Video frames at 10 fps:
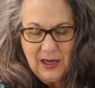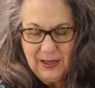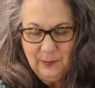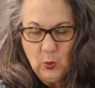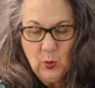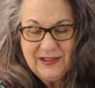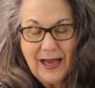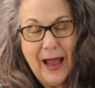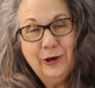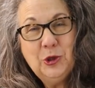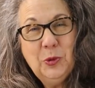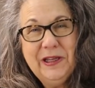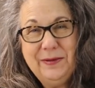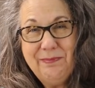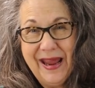um, was
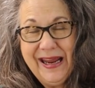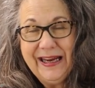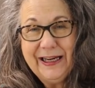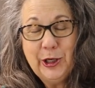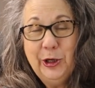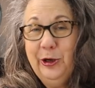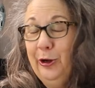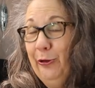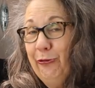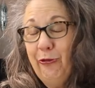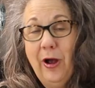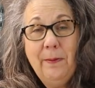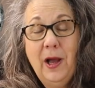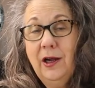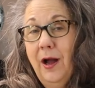actually made
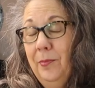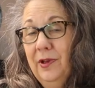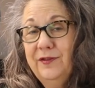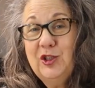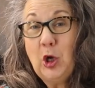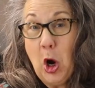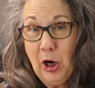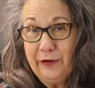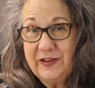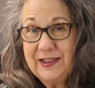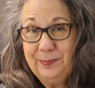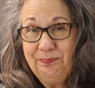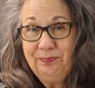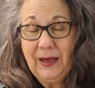from a couple of scarves.